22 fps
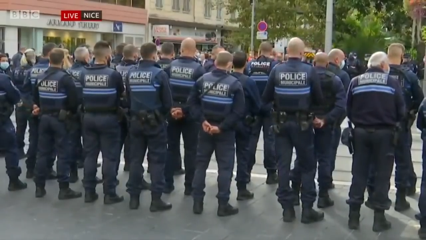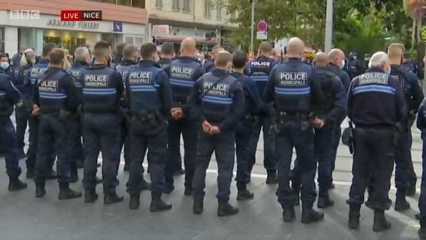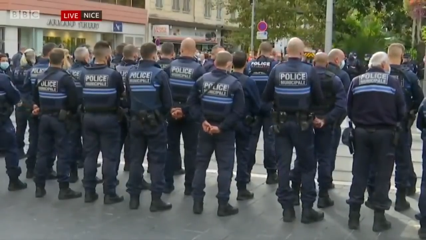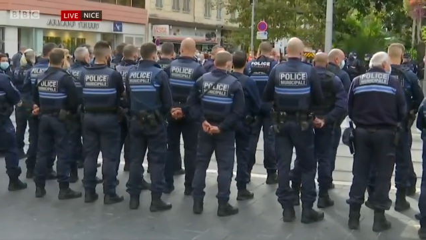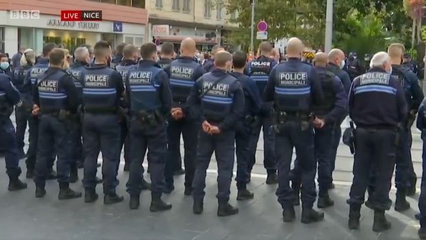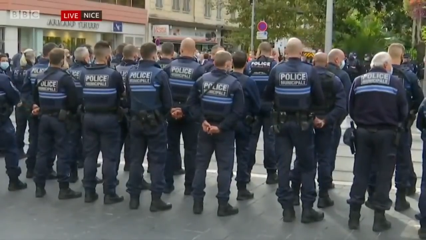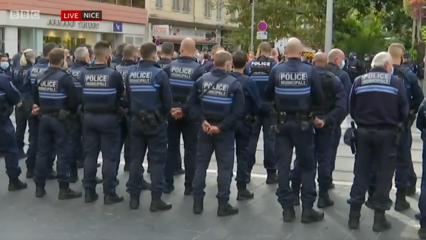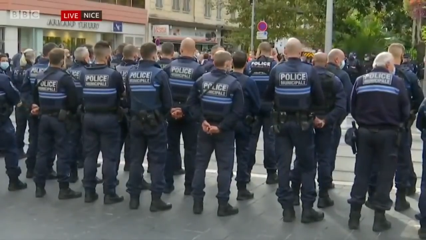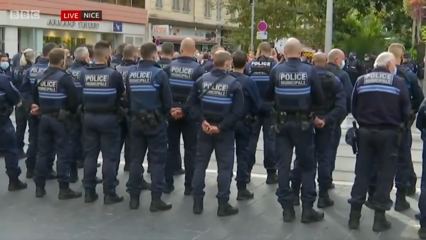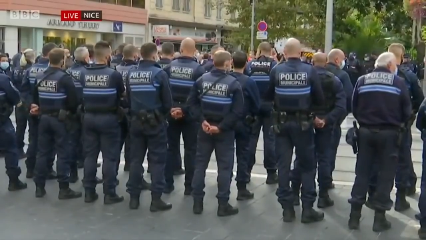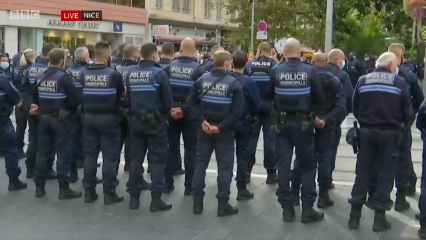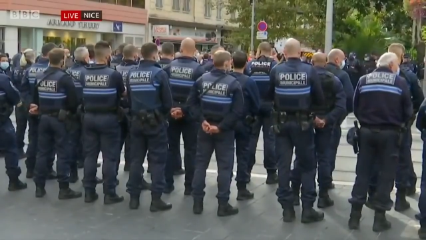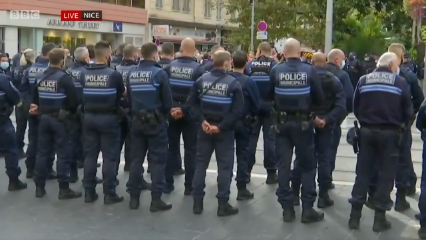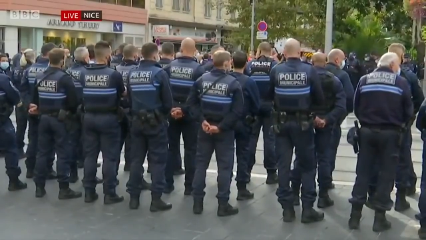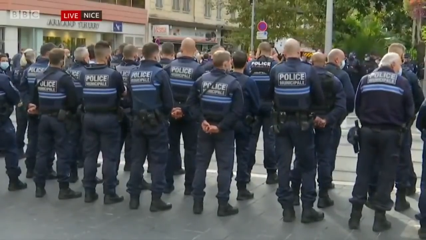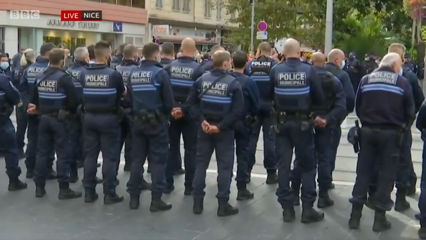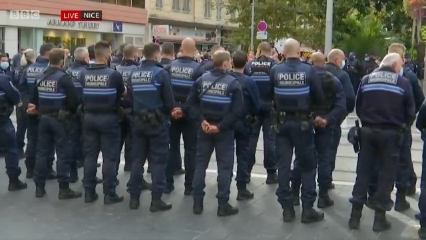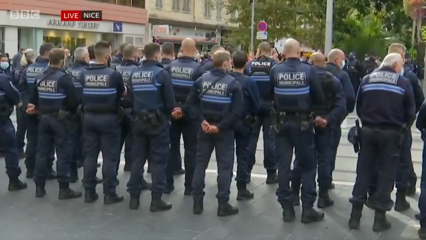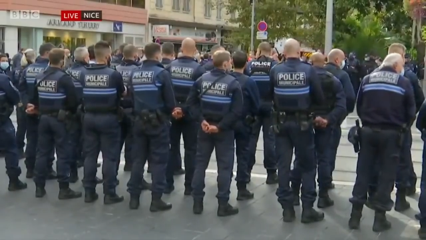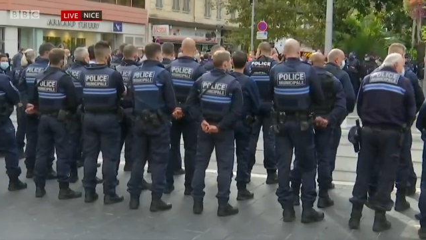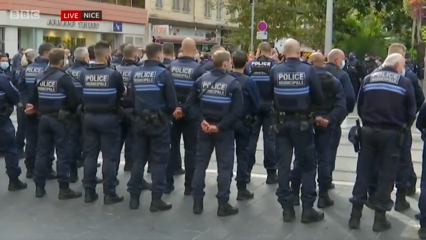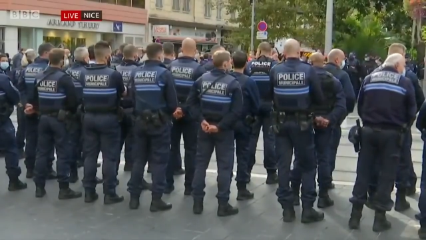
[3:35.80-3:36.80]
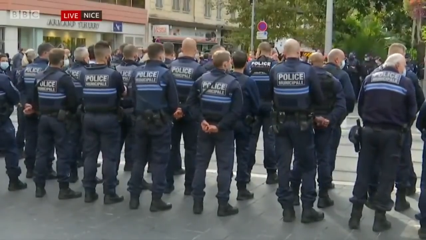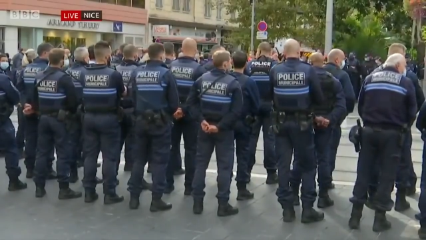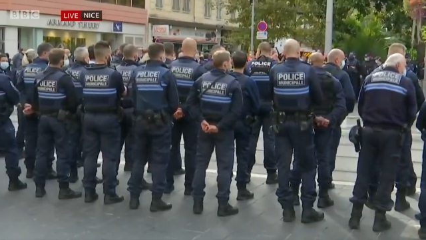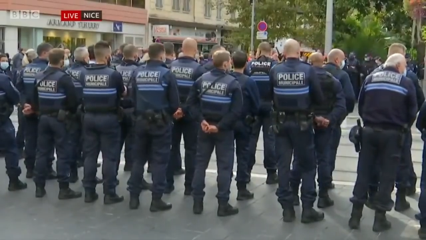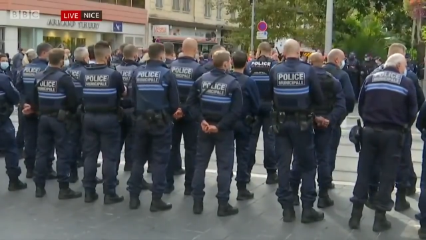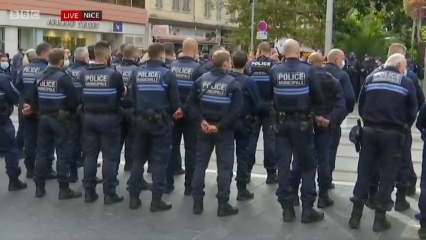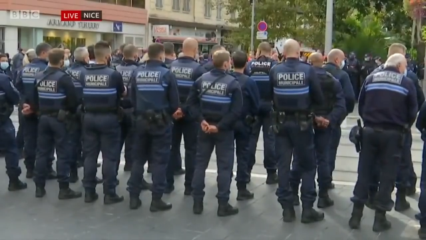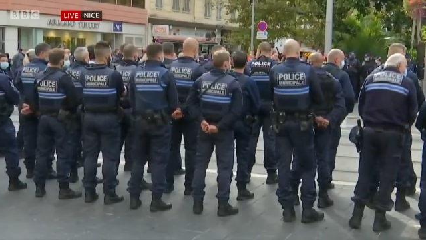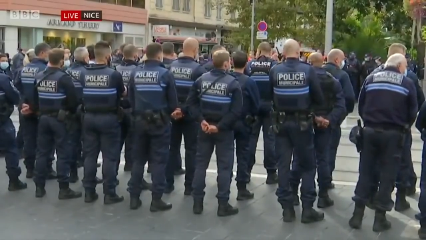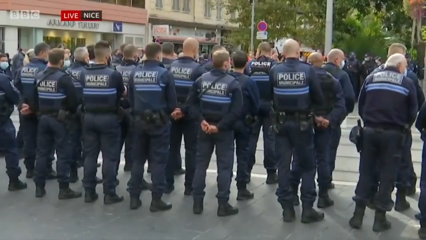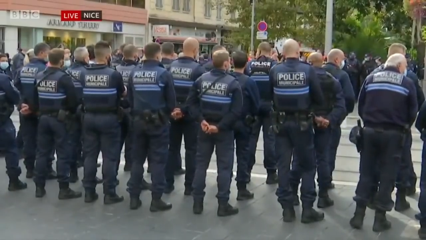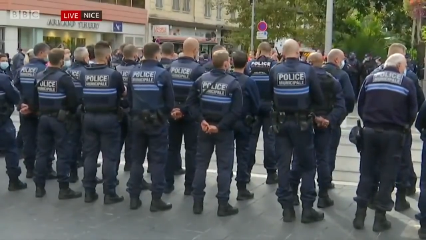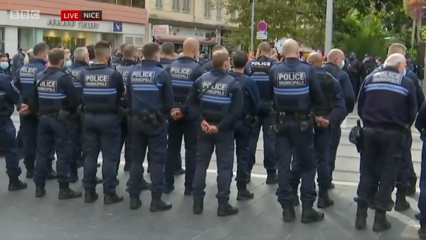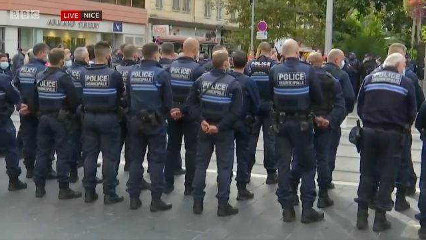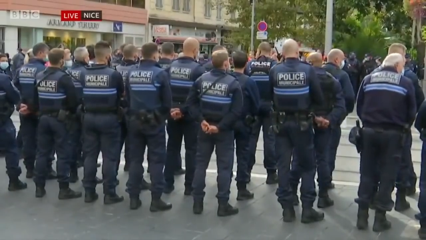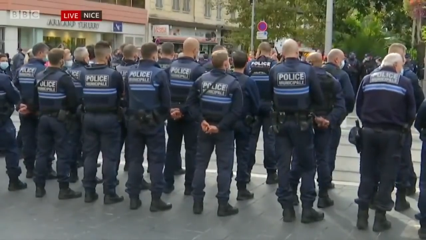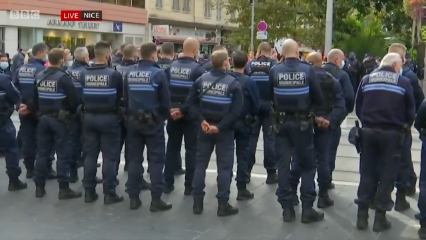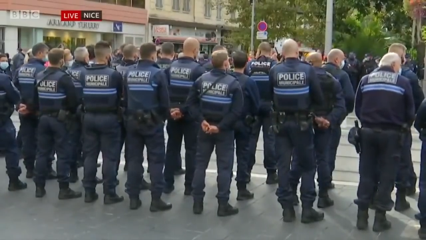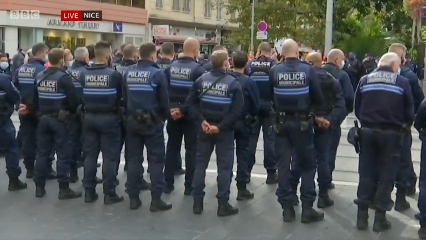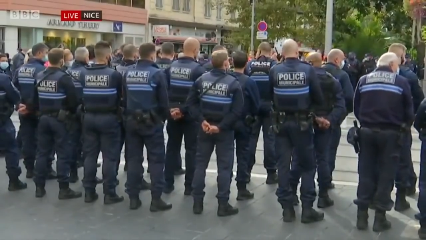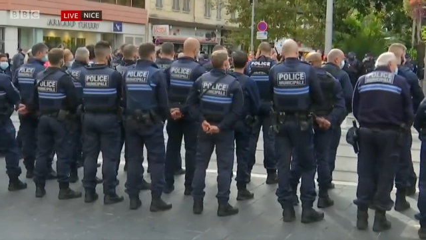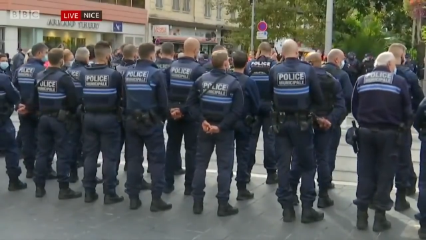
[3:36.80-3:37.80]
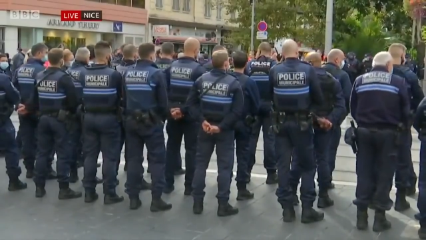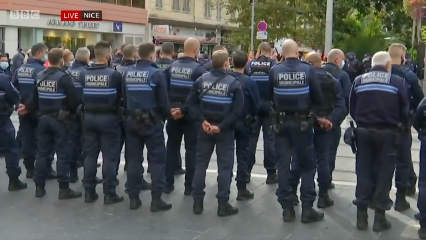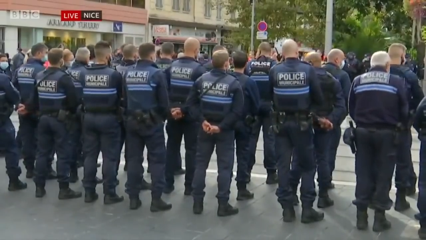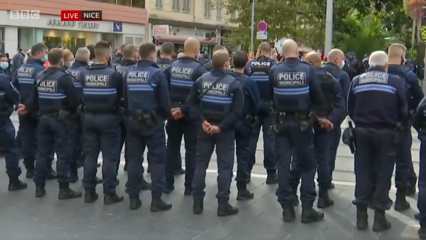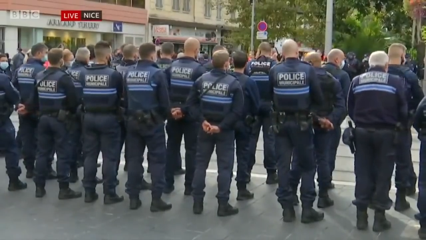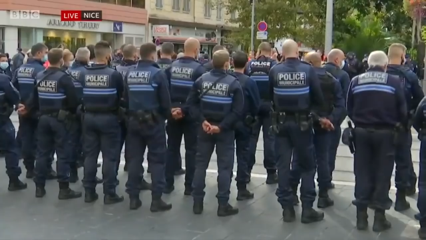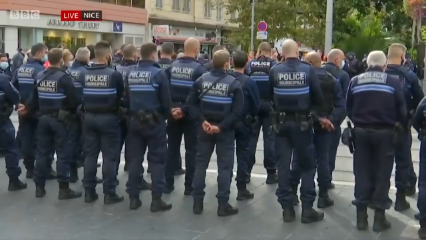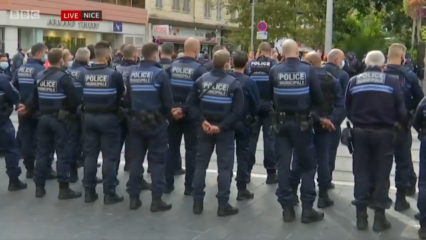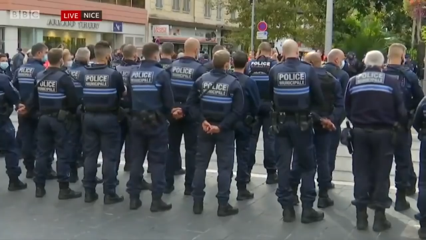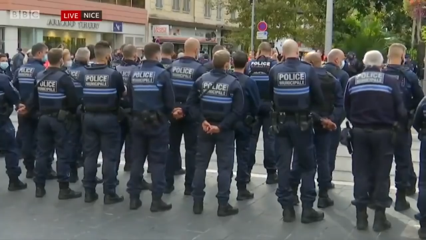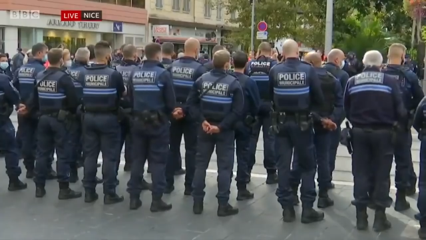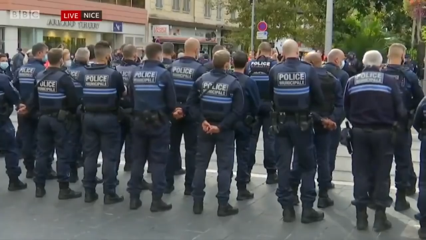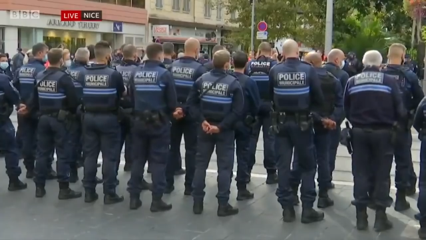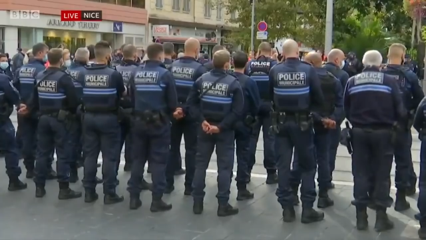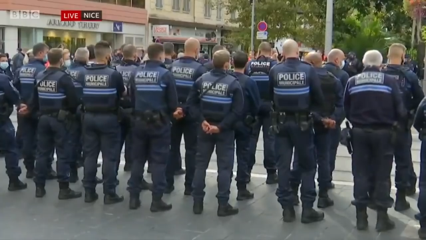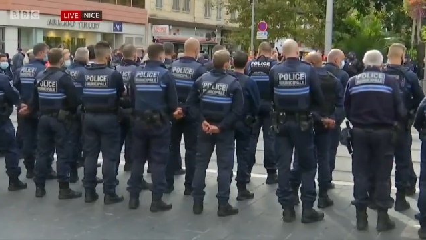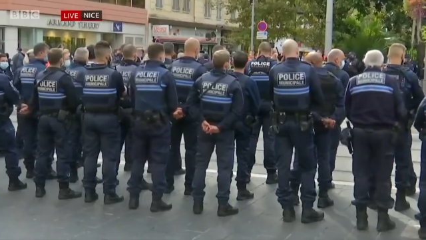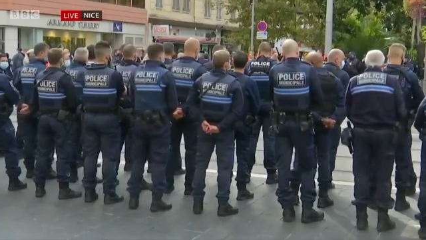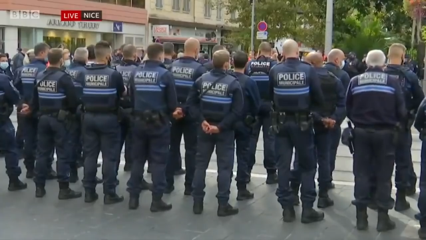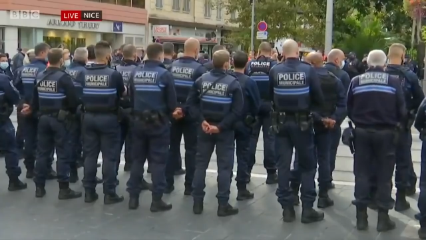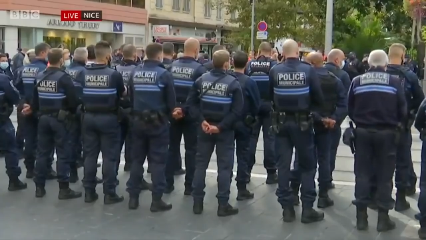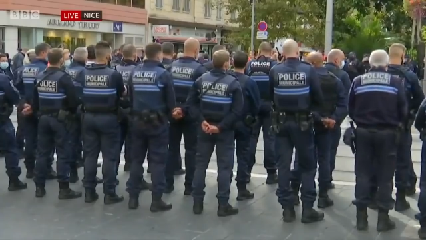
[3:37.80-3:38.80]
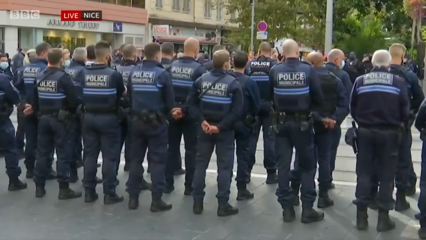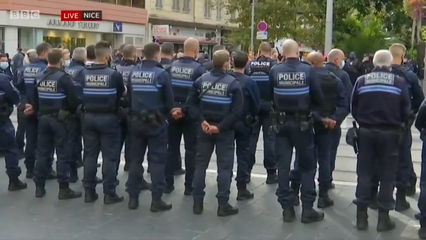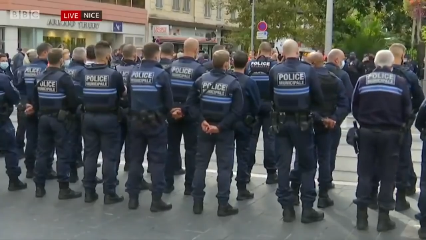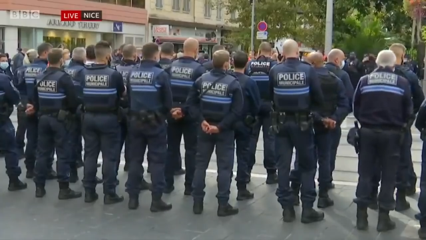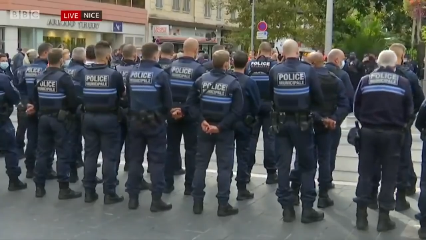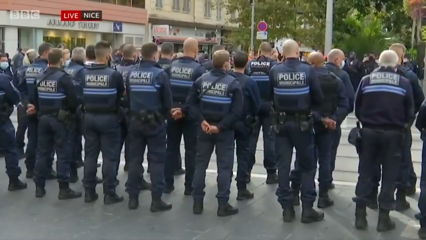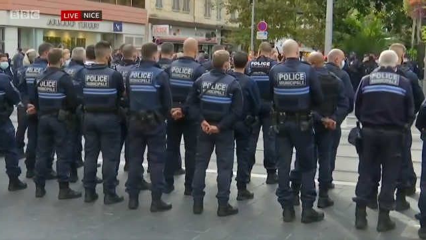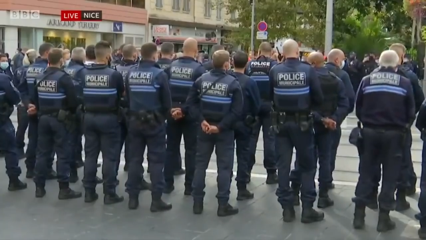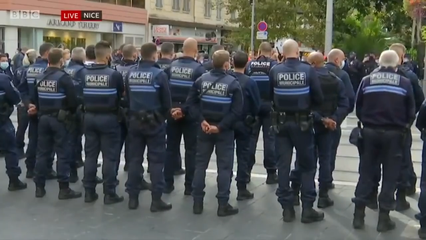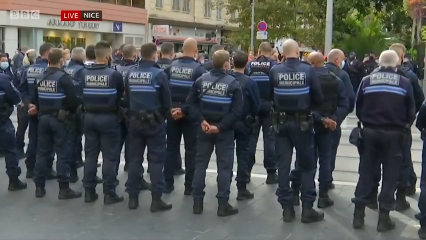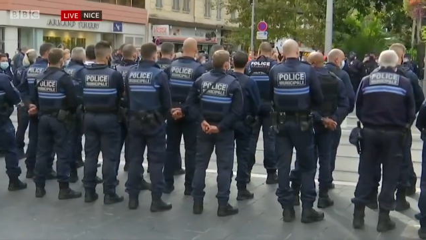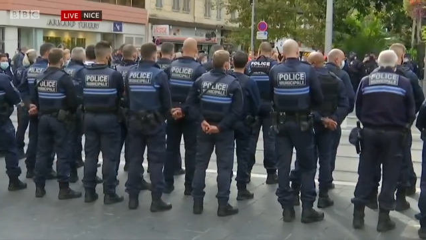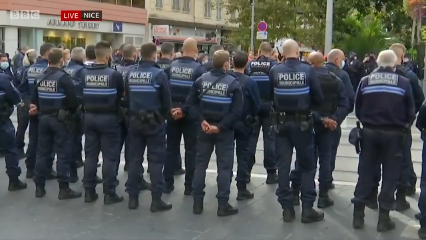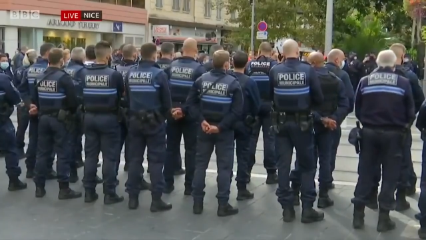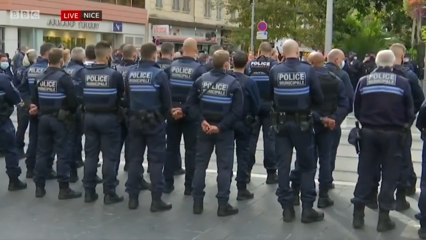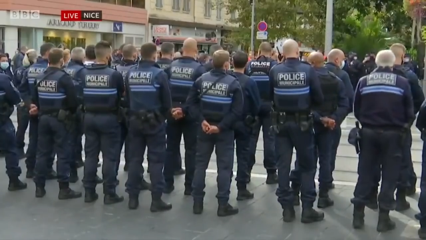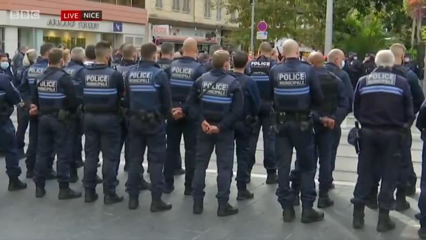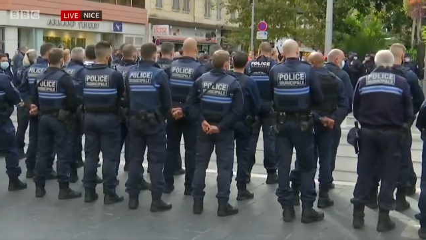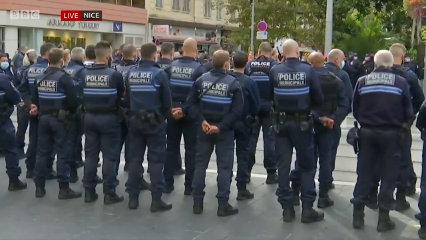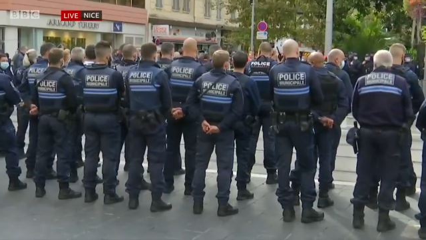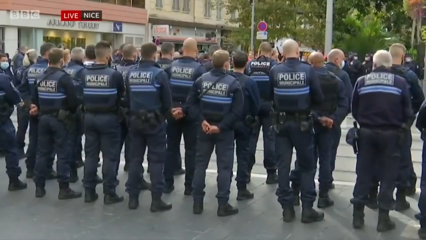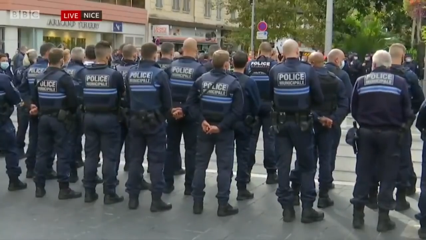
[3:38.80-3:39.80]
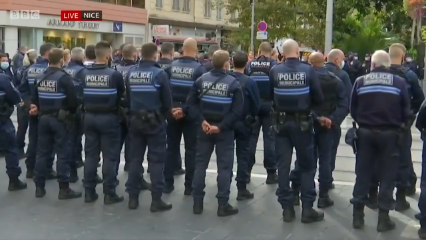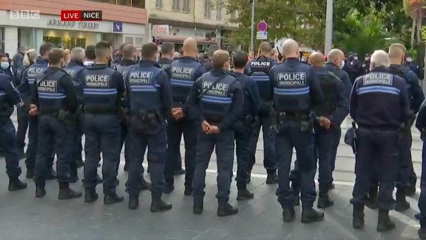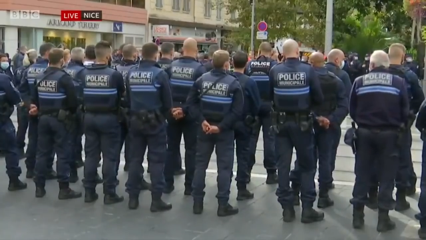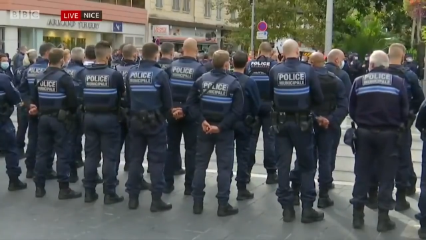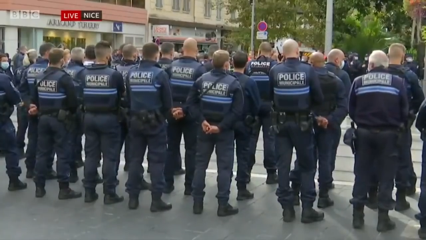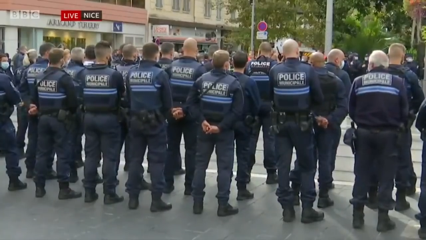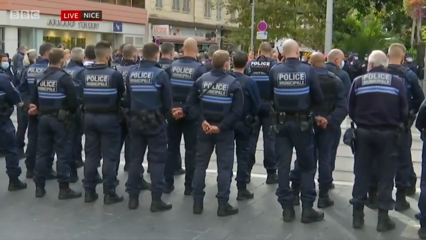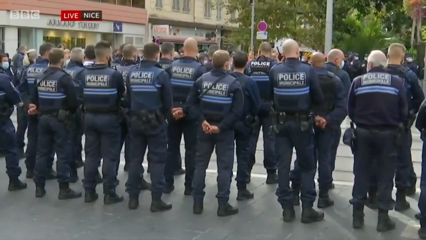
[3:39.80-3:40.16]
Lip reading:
No face is visible, so there are no lips to read.